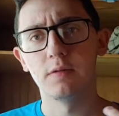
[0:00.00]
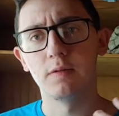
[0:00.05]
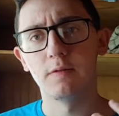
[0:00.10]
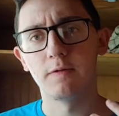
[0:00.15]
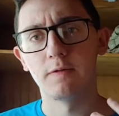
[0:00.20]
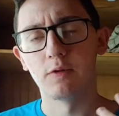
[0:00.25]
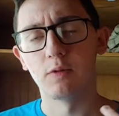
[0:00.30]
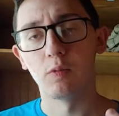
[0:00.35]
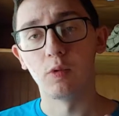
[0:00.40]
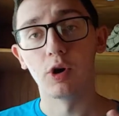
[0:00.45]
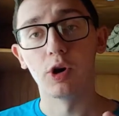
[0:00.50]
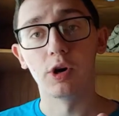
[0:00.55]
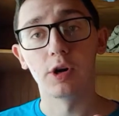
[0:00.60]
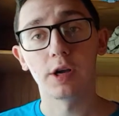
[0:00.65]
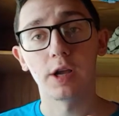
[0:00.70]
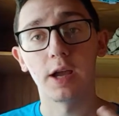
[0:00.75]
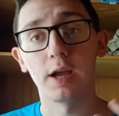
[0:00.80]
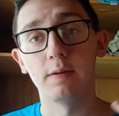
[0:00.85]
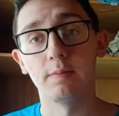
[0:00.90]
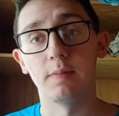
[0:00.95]
for
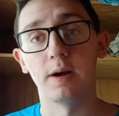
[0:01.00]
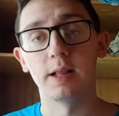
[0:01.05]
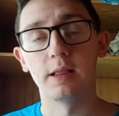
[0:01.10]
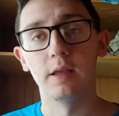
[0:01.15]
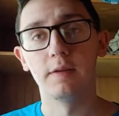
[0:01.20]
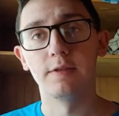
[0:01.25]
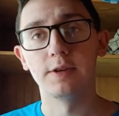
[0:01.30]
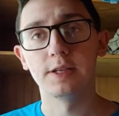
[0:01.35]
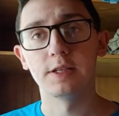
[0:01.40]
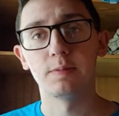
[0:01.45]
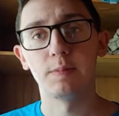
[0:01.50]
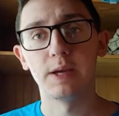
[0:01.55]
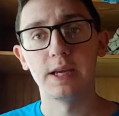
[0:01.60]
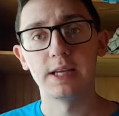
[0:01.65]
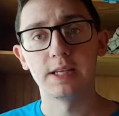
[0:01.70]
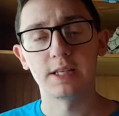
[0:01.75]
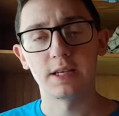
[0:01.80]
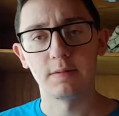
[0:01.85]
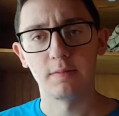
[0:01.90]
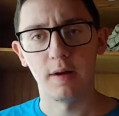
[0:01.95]
work and my living
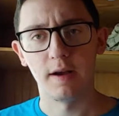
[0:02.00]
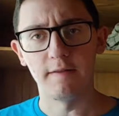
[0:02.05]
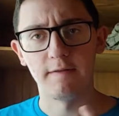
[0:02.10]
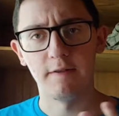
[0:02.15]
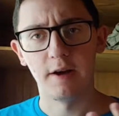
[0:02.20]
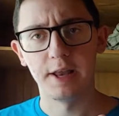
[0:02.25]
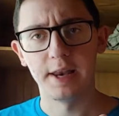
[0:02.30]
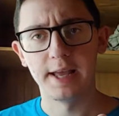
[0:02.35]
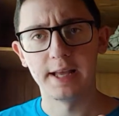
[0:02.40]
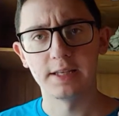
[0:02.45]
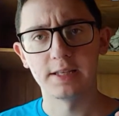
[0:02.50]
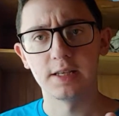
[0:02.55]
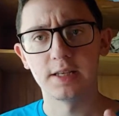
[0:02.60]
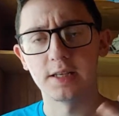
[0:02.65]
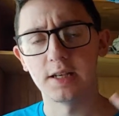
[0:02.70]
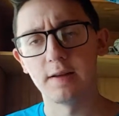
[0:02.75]
space and my finances